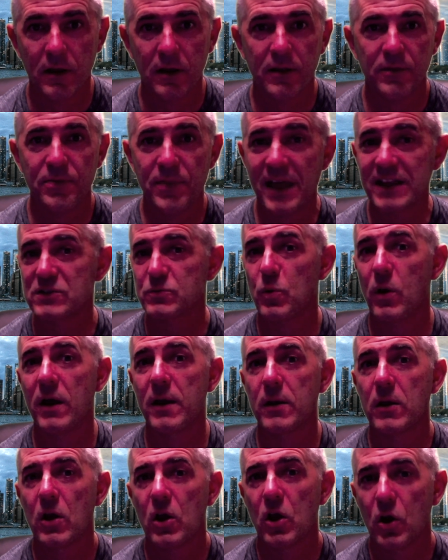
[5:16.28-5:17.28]
That's why
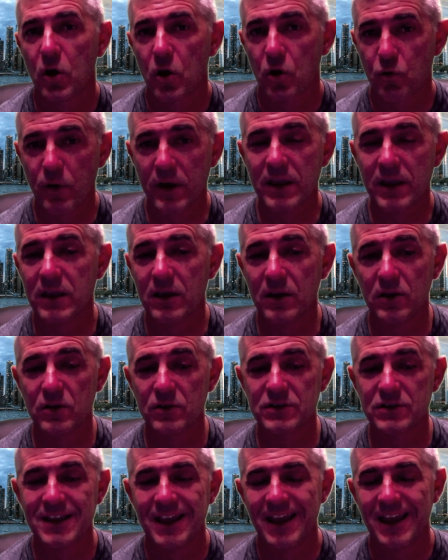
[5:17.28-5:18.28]
Great Kills
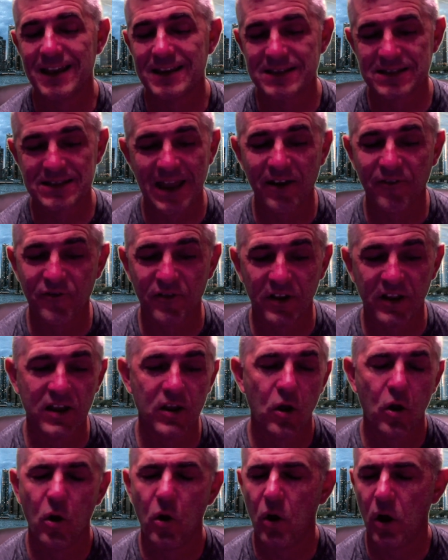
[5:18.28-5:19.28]
is definitely
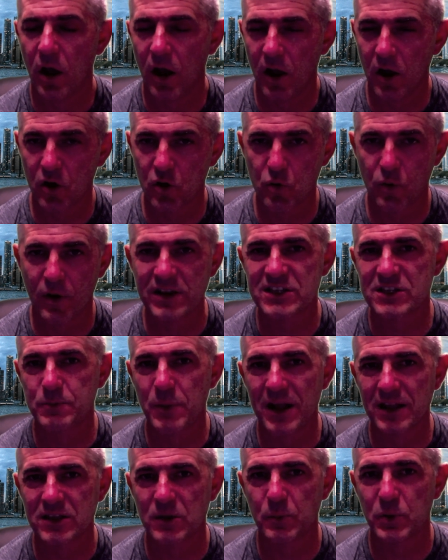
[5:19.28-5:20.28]
a great
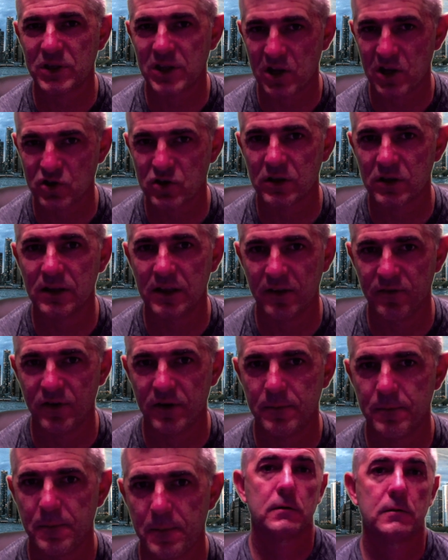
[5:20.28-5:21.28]
spot to potentially live
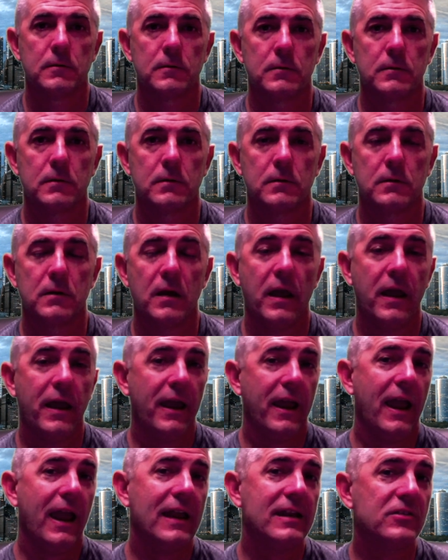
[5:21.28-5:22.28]

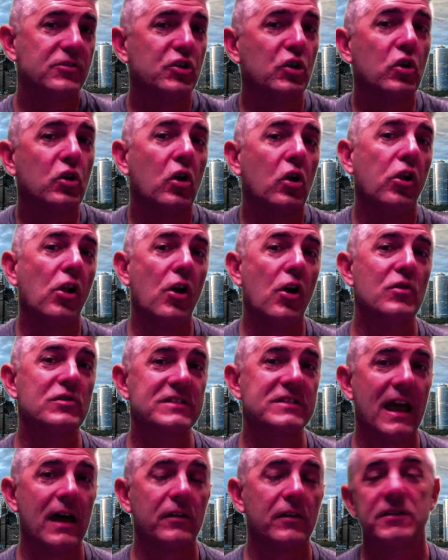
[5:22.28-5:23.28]
in. And to close
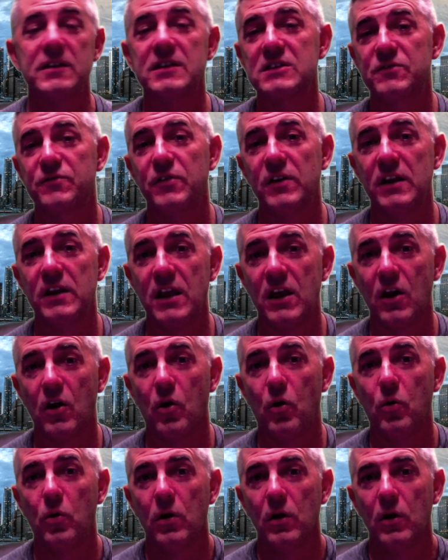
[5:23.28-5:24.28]
out this video,
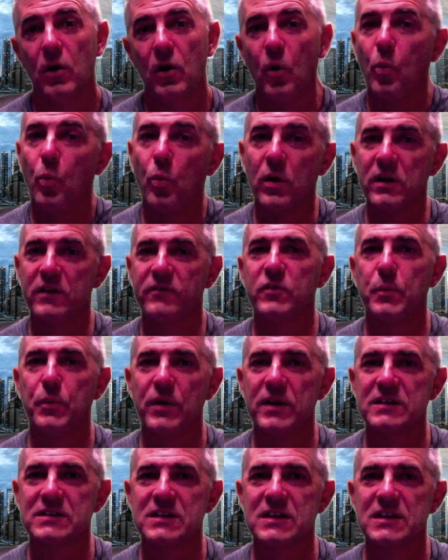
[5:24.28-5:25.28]
one of the
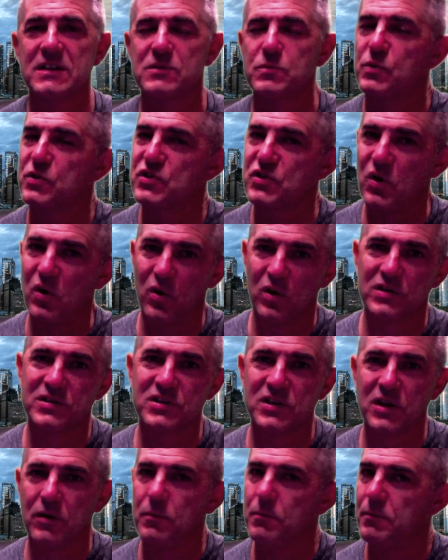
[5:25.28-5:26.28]
places which
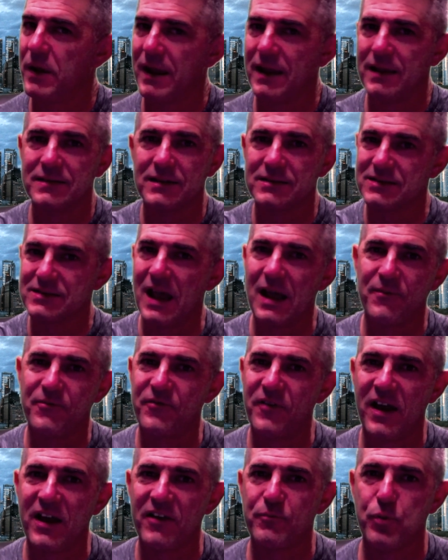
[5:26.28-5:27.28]
also made the top
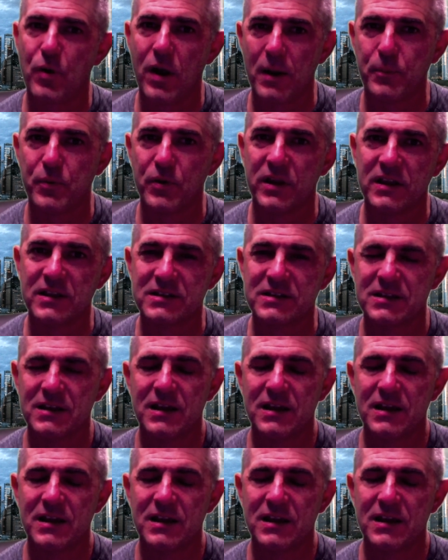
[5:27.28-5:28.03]
five properties,